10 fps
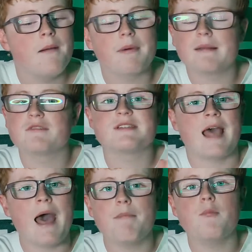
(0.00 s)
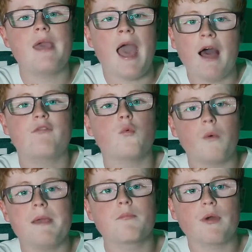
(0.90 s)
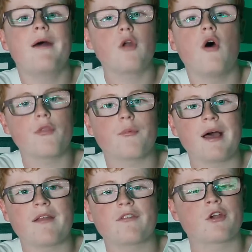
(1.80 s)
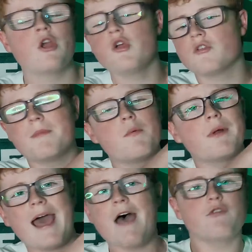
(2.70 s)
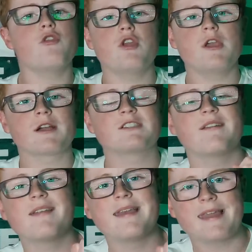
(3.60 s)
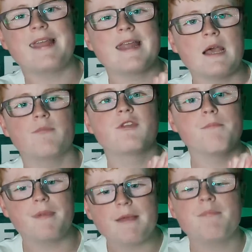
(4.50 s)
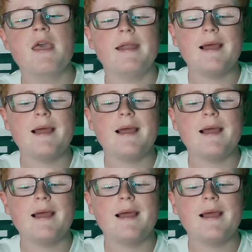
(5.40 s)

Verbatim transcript: but I'm just happy we have Duane Brown on the roster to be whatever the New York Jets need him to be.